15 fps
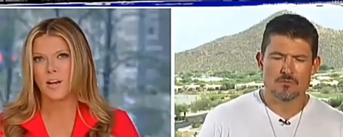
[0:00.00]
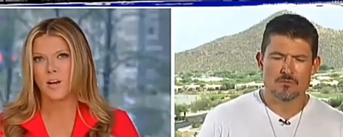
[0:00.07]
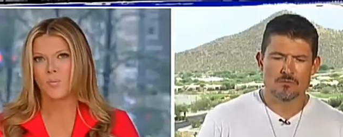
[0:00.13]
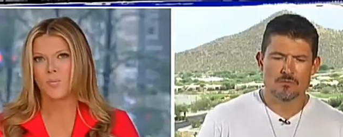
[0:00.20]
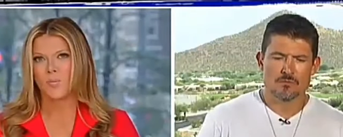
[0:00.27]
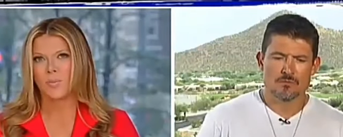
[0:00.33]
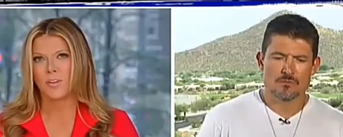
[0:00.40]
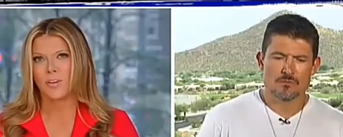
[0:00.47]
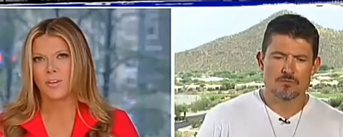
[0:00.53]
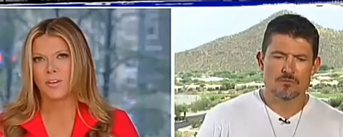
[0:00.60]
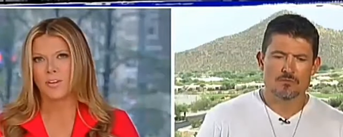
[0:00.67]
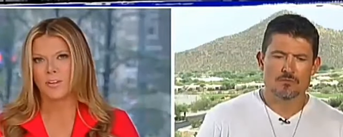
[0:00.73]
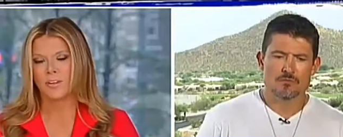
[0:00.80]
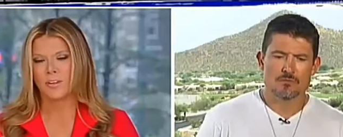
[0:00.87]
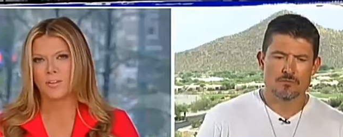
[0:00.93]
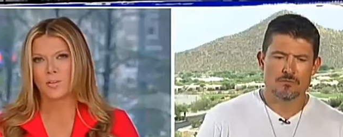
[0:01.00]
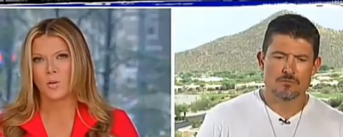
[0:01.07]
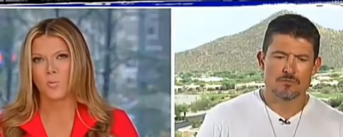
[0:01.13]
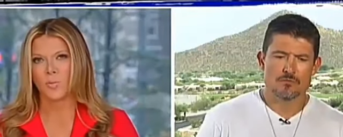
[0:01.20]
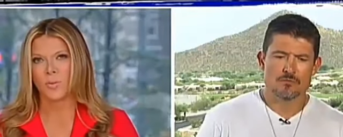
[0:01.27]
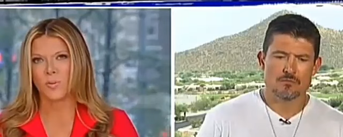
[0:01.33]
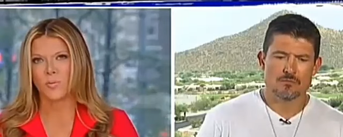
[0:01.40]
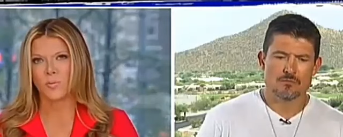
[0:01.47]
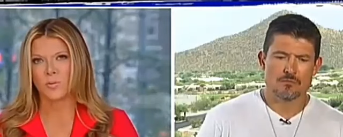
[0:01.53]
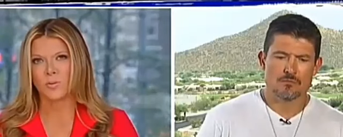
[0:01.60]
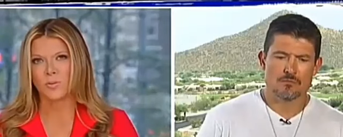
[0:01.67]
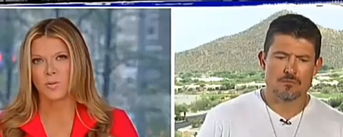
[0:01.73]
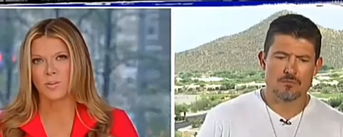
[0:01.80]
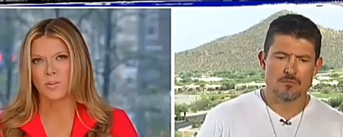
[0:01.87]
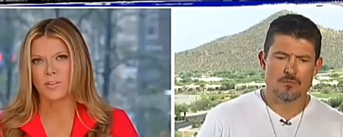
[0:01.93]
Speaker 1: um, his own people,
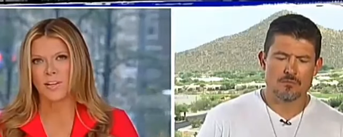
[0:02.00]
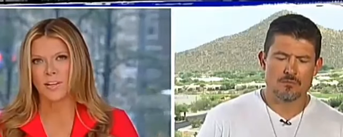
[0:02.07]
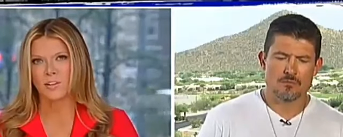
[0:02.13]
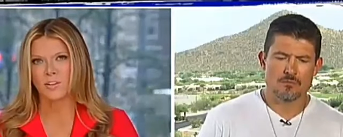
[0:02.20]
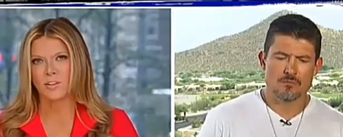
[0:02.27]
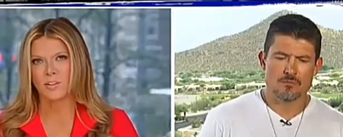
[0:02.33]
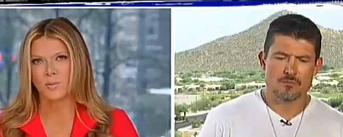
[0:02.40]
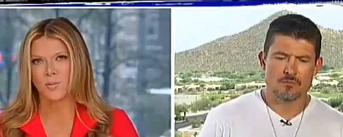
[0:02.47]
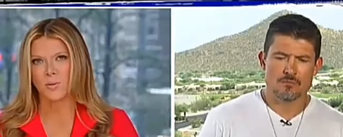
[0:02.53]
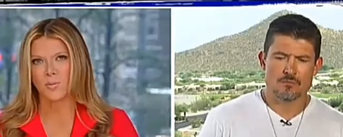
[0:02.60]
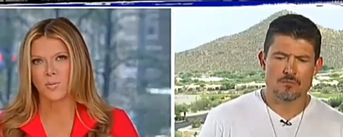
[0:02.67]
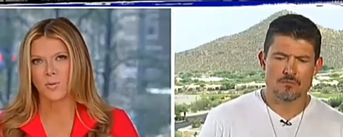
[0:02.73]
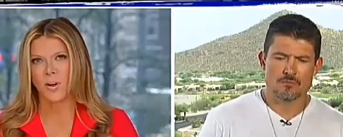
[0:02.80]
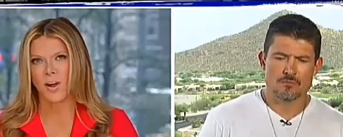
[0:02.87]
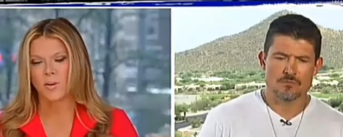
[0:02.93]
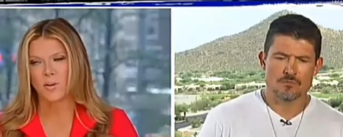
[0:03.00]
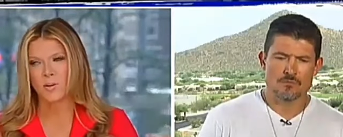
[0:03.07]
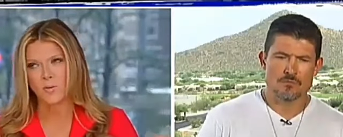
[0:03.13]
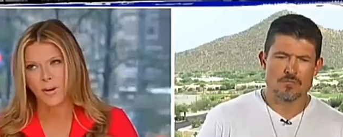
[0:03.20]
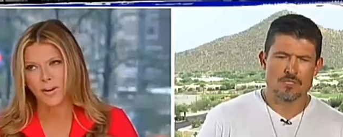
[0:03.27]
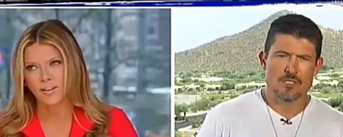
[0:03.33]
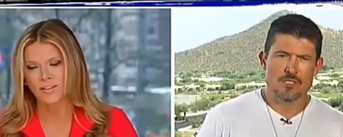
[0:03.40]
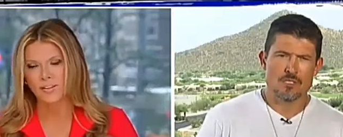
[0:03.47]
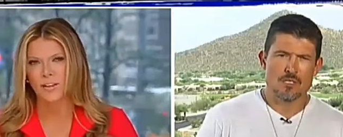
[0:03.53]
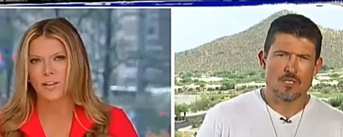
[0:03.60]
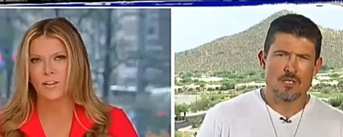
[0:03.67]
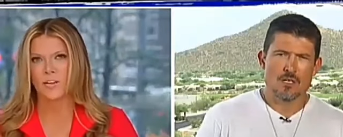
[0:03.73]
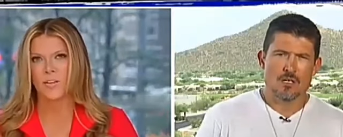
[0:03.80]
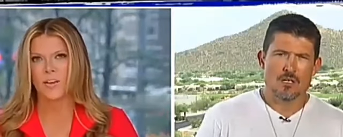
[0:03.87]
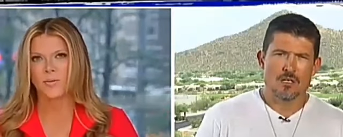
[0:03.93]
his own intelligence people. How do you
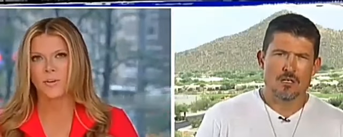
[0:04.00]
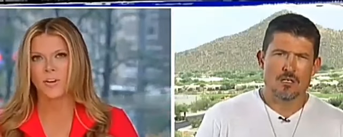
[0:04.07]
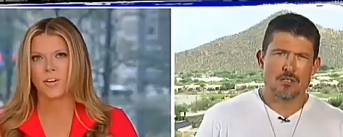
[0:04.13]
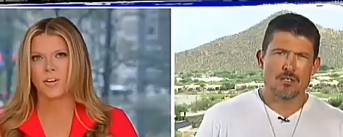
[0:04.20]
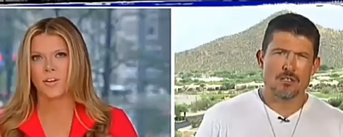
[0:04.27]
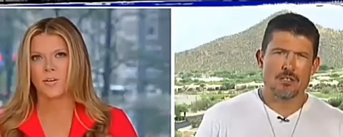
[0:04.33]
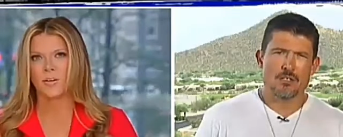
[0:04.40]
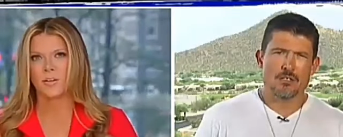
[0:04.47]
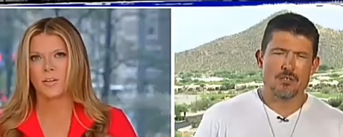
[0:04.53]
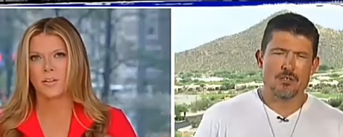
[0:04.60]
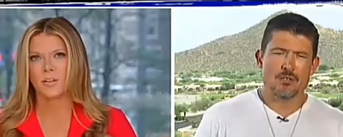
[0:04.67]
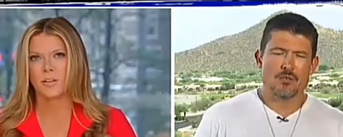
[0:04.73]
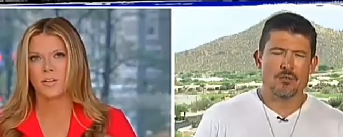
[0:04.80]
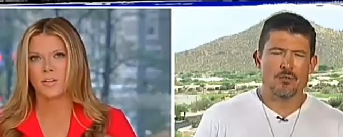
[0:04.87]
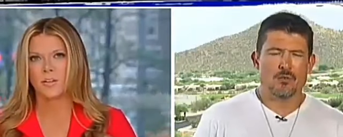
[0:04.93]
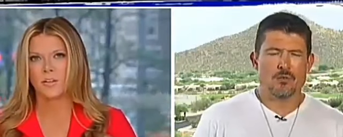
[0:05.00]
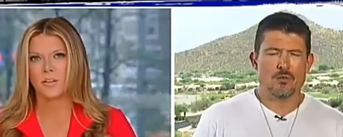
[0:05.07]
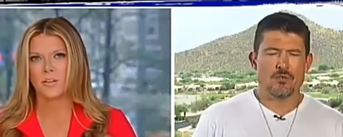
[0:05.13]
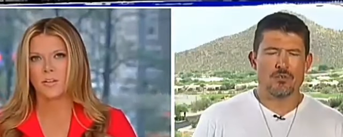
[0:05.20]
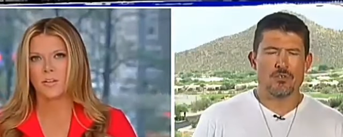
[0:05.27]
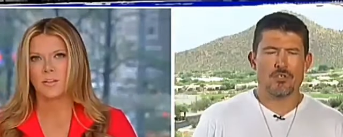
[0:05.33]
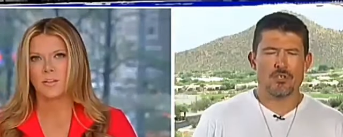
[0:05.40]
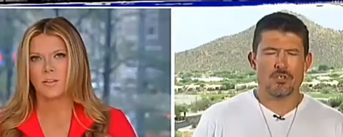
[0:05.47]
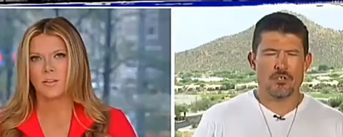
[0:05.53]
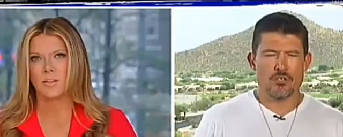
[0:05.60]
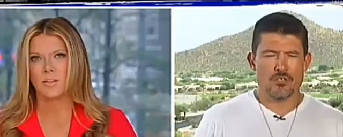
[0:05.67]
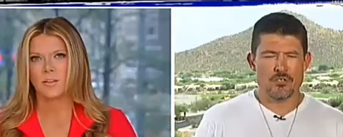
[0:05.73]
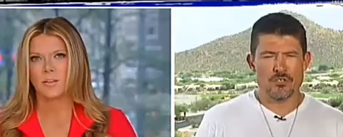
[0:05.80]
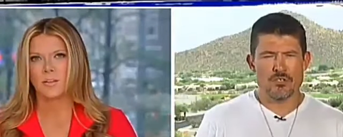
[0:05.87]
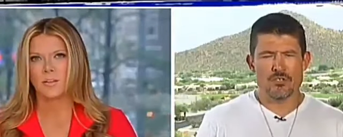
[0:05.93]
reconcile all that right now?
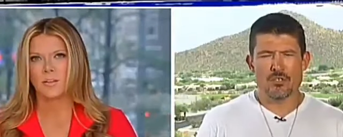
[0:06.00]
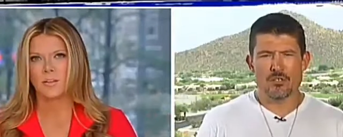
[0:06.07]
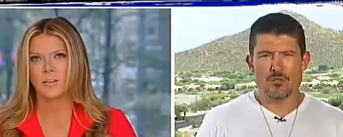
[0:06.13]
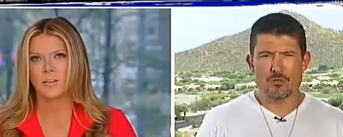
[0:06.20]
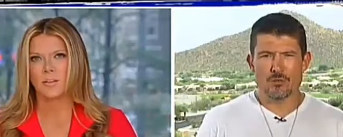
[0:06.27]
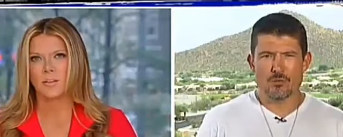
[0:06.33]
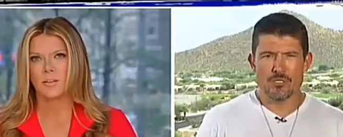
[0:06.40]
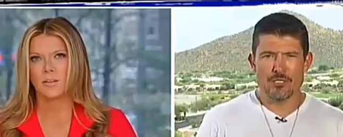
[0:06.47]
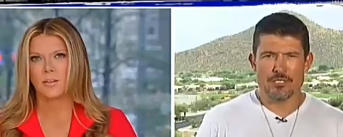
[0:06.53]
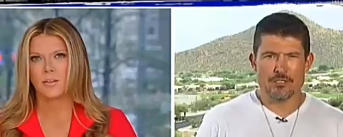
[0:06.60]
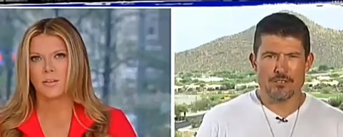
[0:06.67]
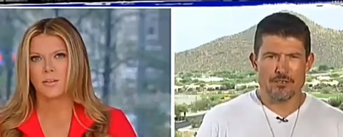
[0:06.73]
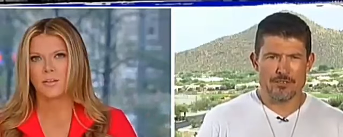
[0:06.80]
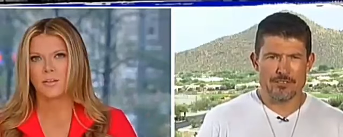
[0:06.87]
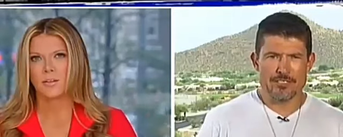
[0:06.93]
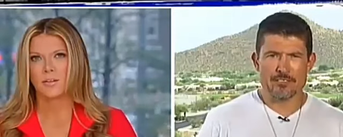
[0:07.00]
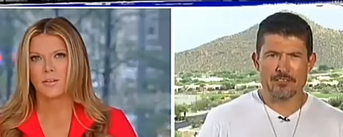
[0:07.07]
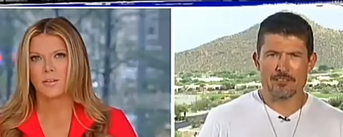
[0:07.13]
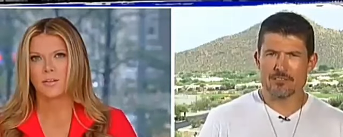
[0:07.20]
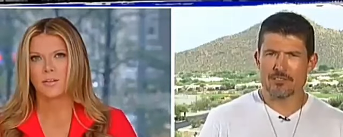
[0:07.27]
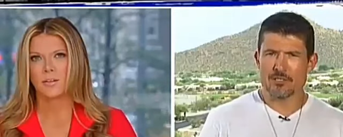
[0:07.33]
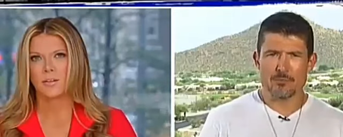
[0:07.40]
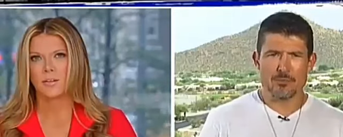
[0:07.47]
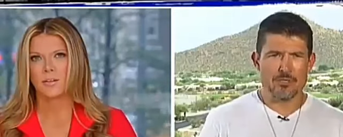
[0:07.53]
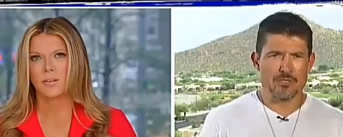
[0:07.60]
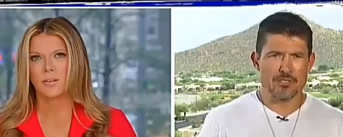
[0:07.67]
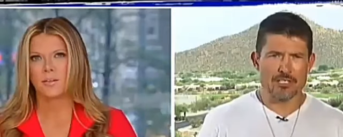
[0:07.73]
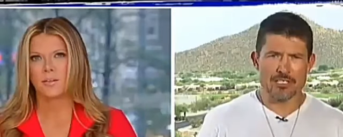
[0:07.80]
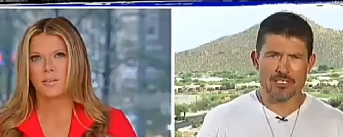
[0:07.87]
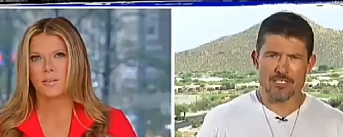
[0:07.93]
Speaker 2: you know, when you're the intelligence
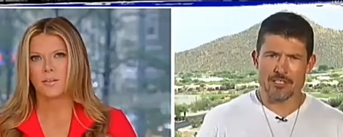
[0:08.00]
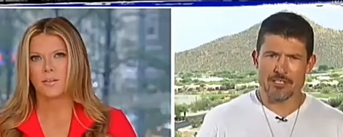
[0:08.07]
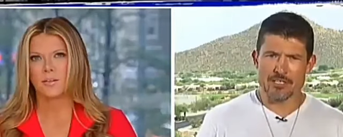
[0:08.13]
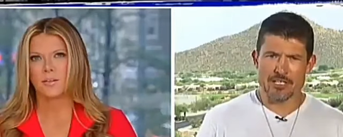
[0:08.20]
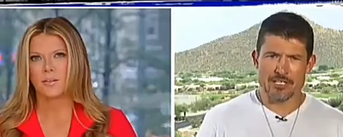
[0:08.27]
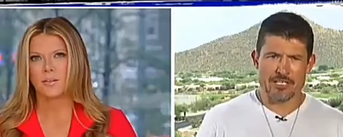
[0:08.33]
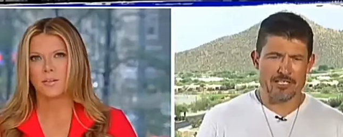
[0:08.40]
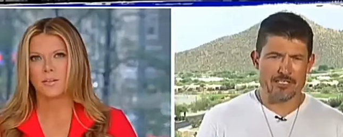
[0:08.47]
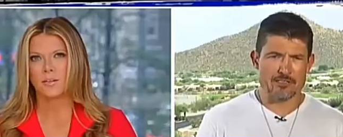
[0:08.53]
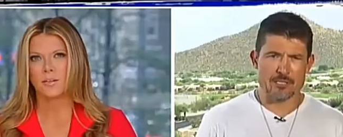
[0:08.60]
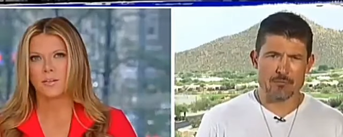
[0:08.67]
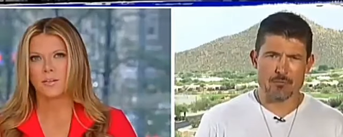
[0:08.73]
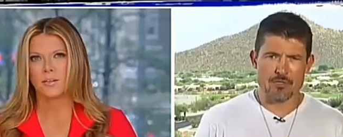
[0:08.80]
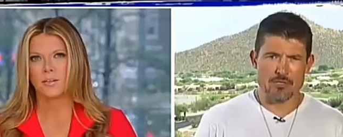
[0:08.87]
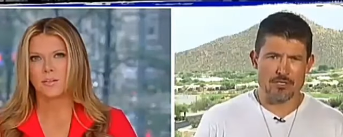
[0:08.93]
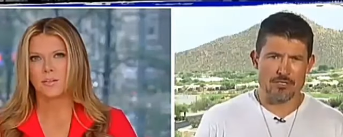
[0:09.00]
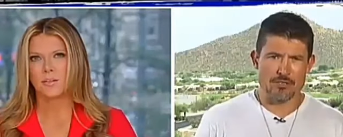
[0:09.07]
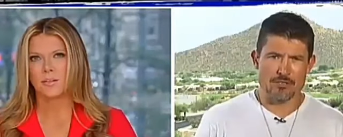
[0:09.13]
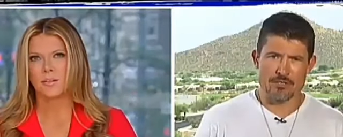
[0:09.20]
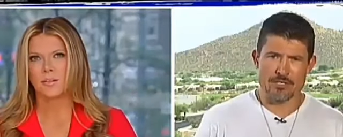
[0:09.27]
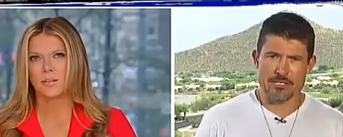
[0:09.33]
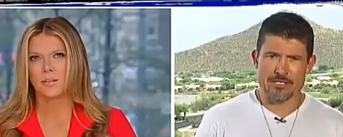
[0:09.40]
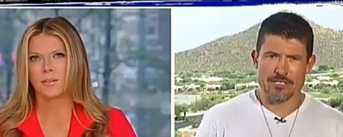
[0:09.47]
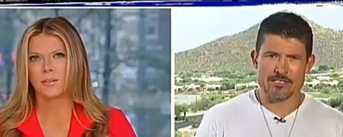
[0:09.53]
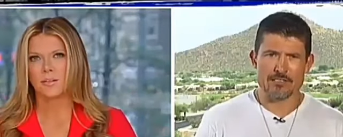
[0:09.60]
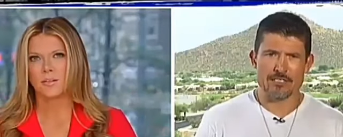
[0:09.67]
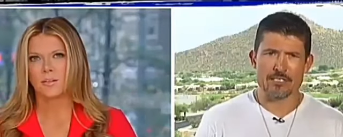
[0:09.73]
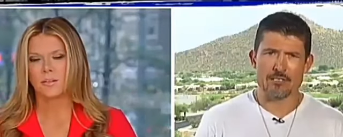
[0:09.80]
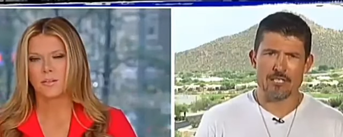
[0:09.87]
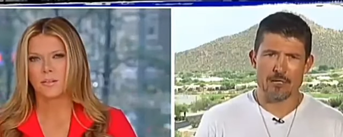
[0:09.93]
community and you got guys like Brennan in there, you got guys
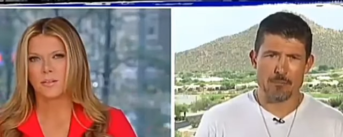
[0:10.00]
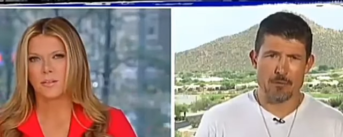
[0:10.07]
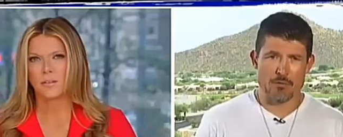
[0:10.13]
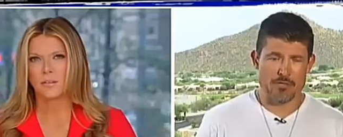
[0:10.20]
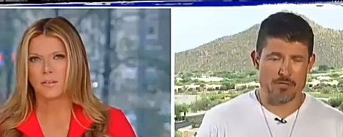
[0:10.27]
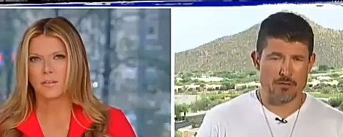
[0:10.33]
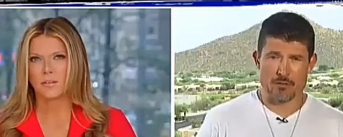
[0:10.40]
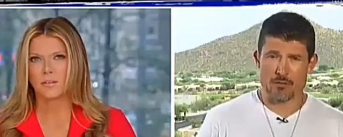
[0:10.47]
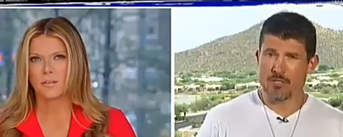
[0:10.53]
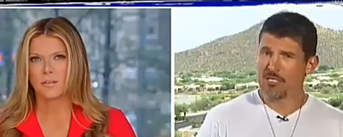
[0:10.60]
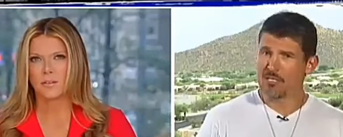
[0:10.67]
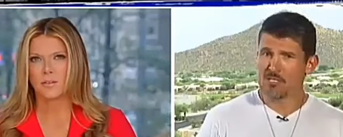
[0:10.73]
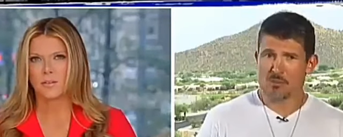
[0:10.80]
like Clapper that are